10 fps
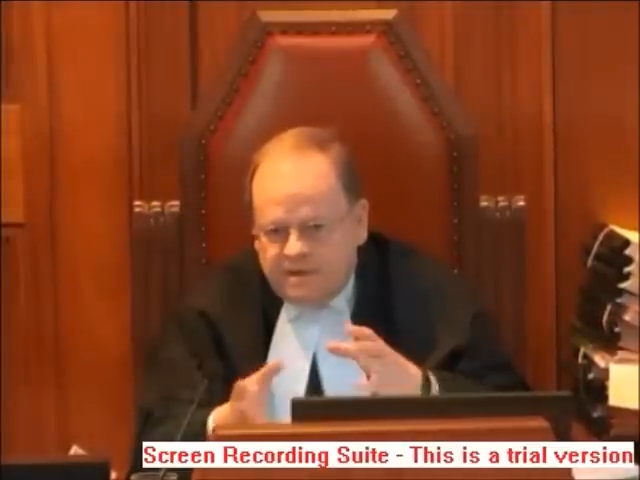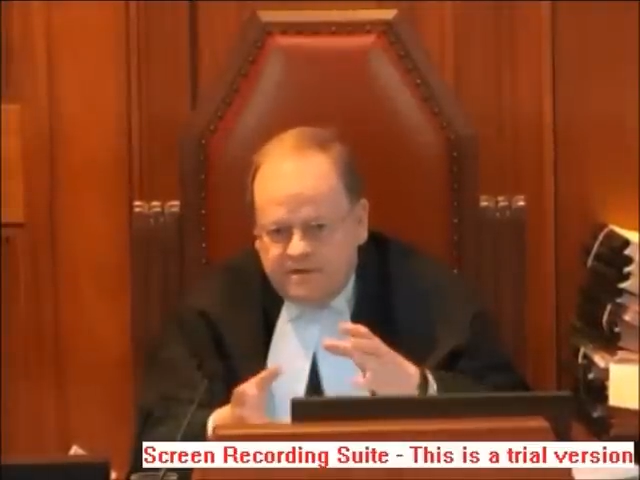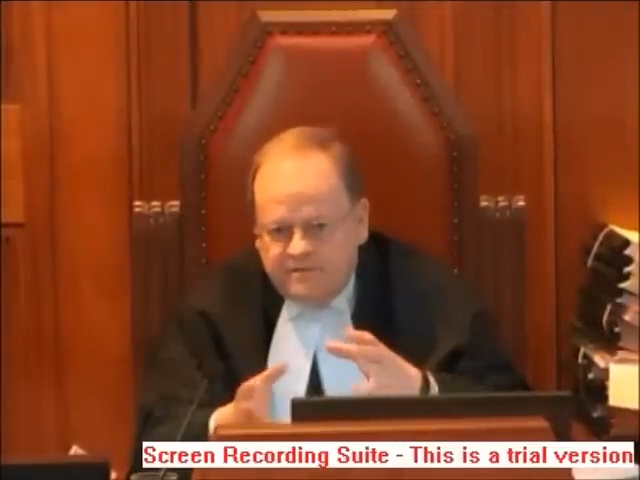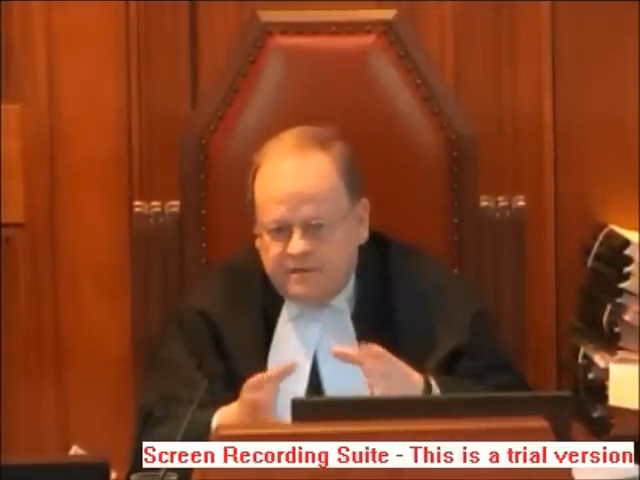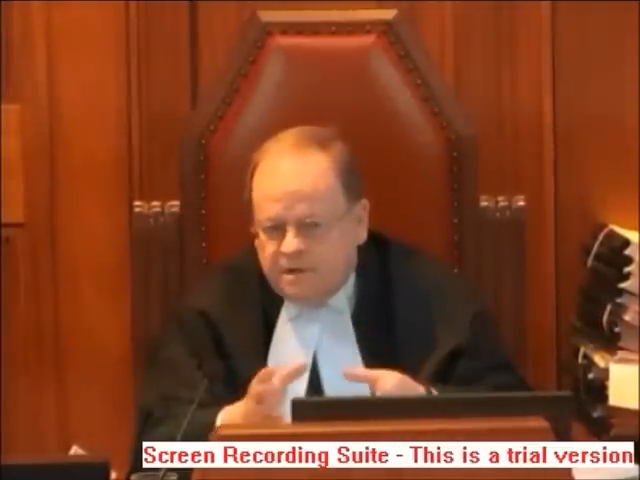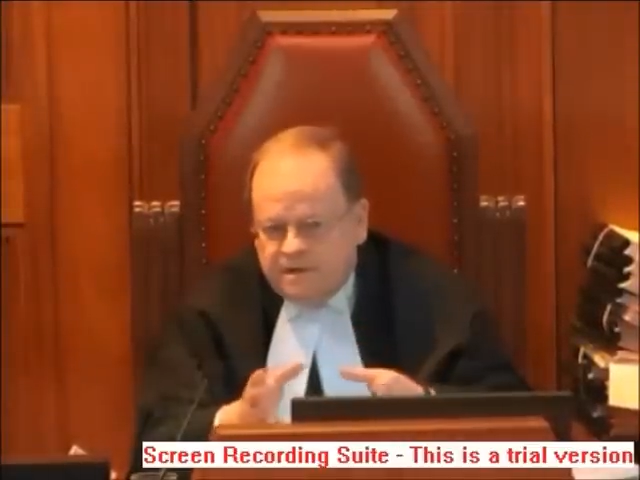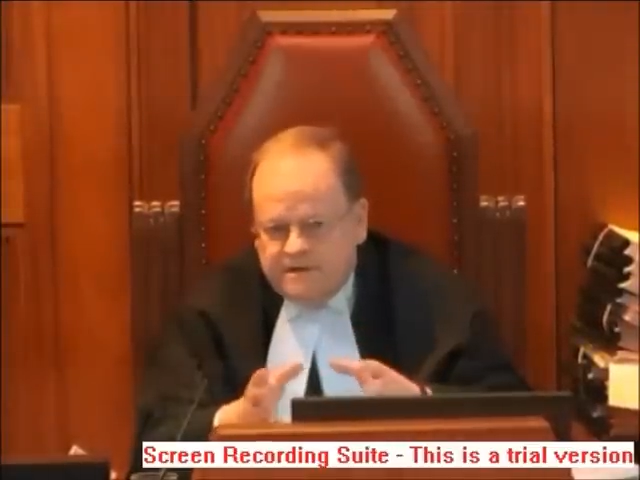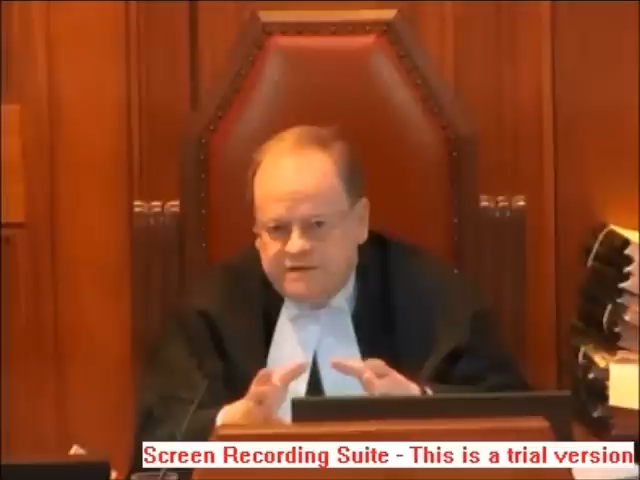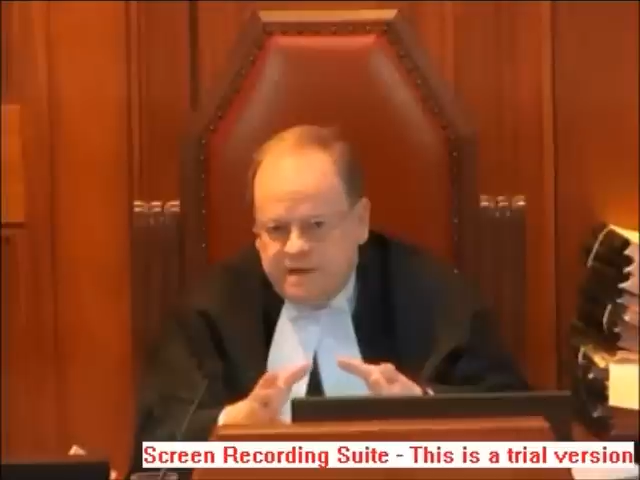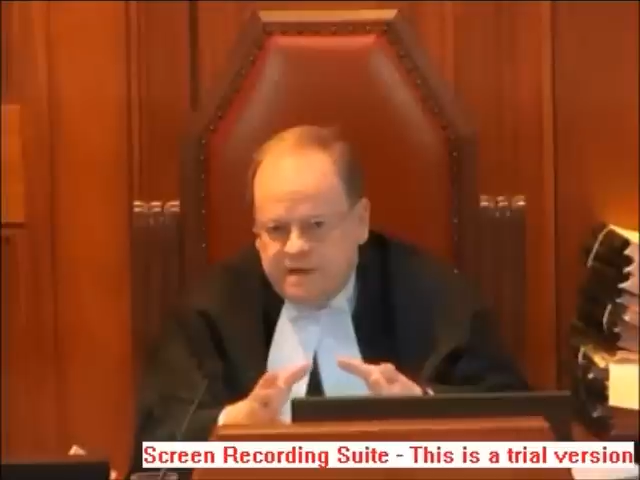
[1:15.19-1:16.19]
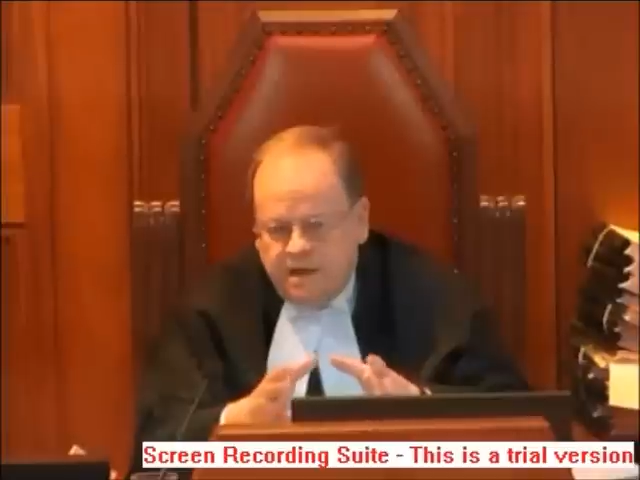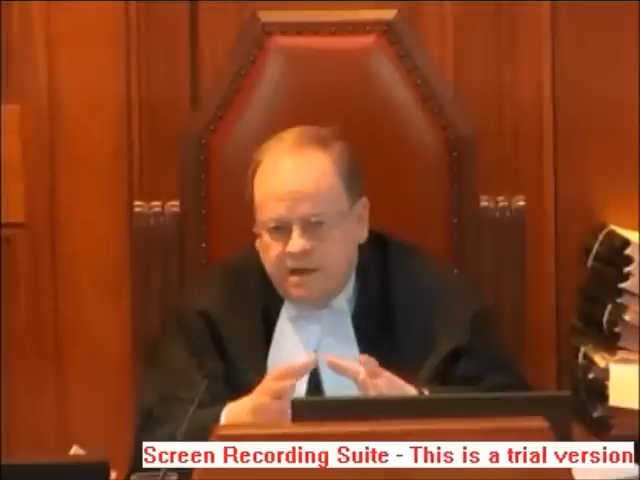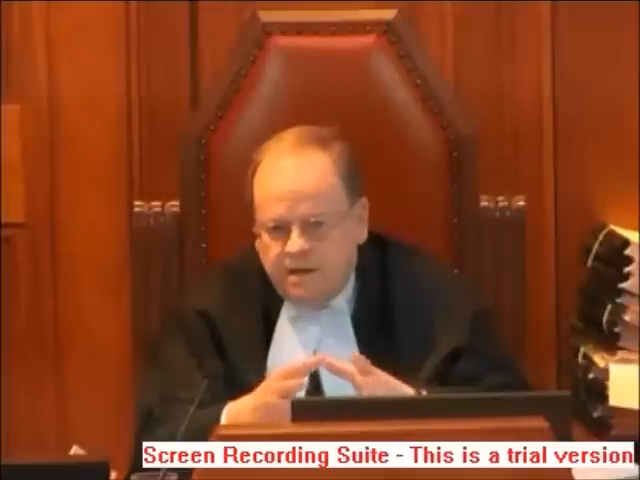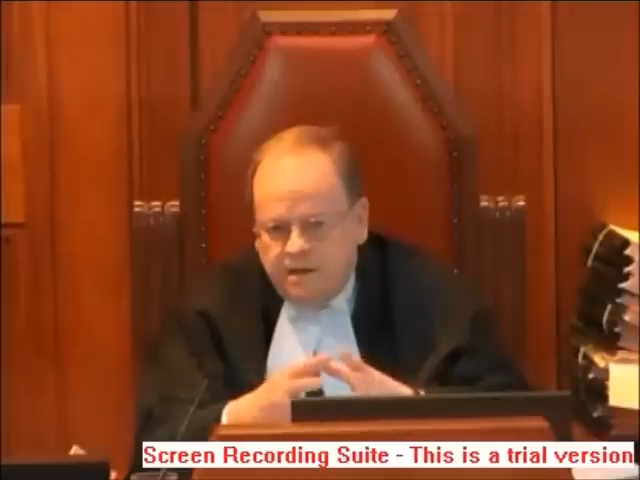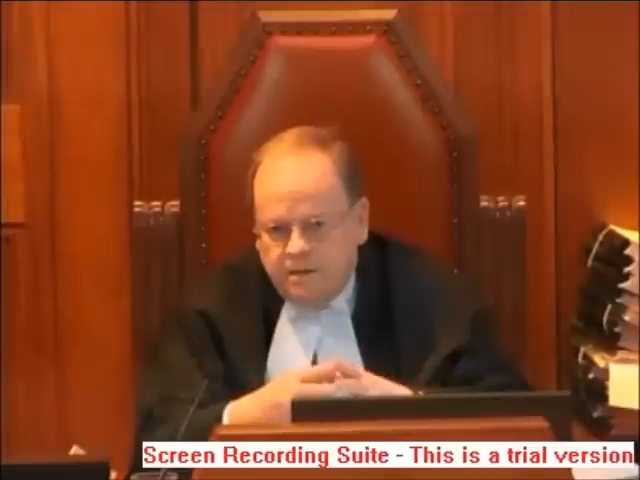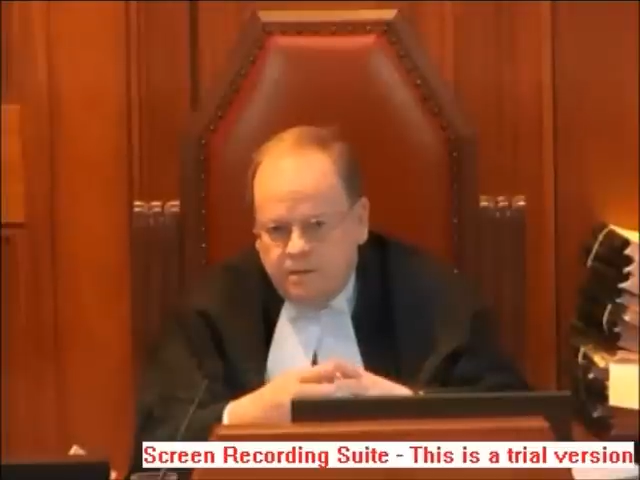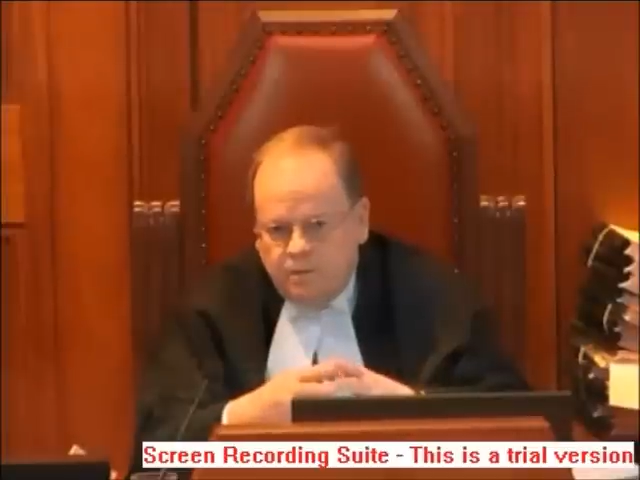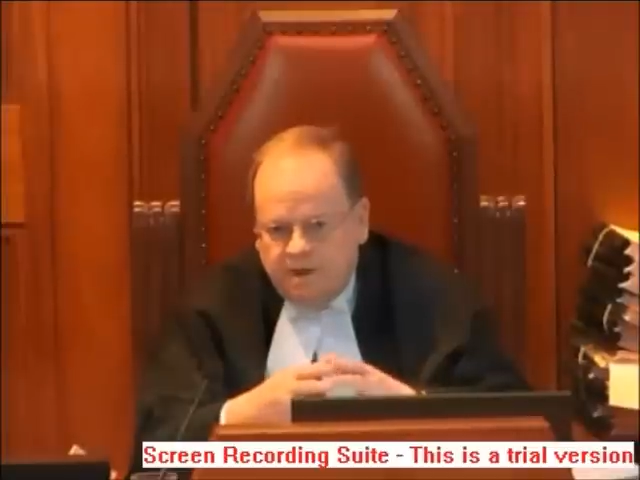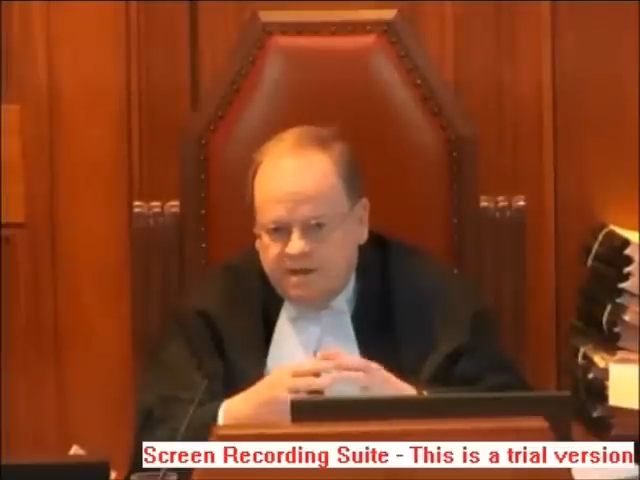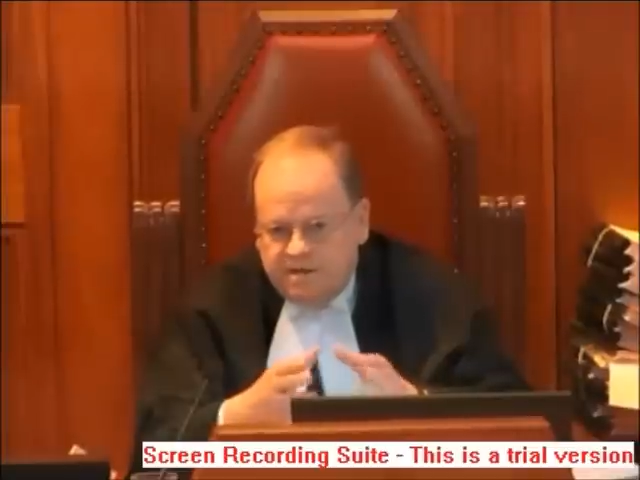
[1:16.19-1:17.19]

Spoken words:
I'm having difficulty seeing